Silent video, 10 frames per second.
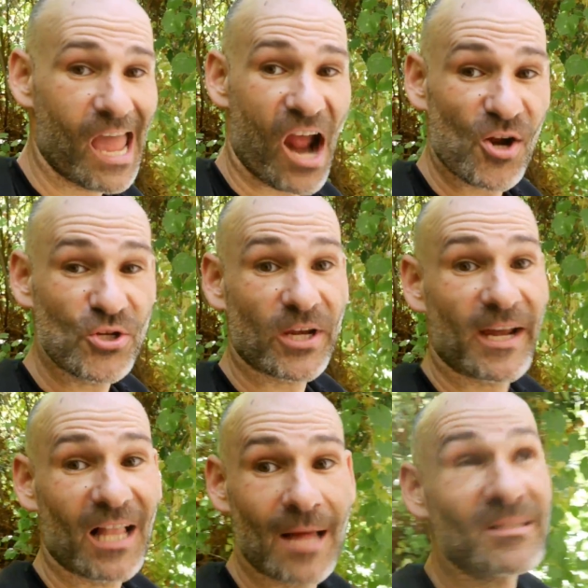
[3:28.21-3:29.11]
I heard you
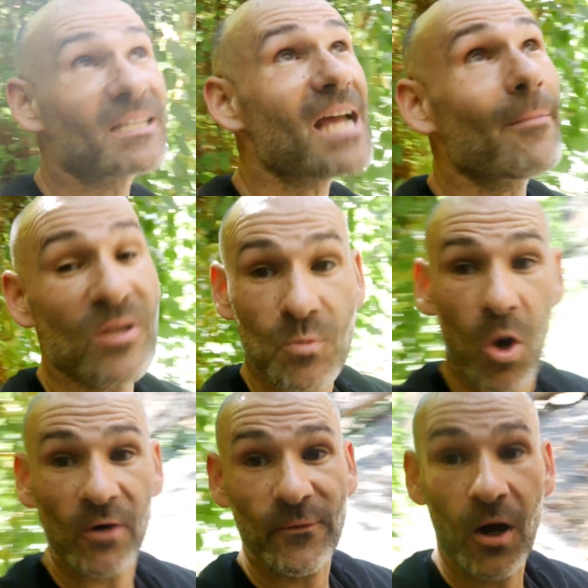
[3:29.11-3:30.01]
could climb to the top of this
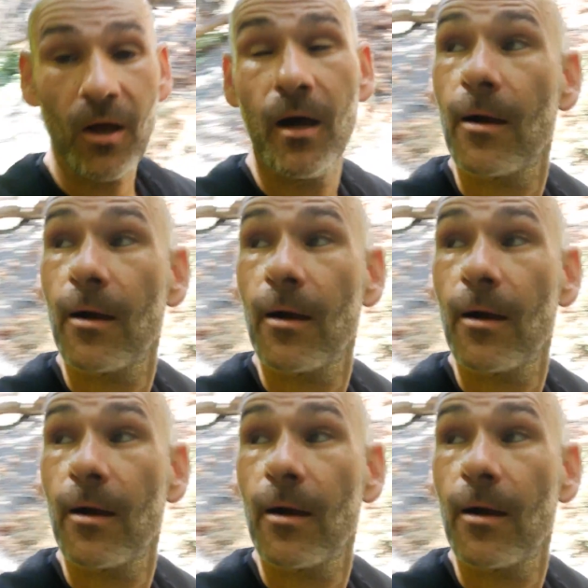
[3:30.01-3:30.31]
waterfall?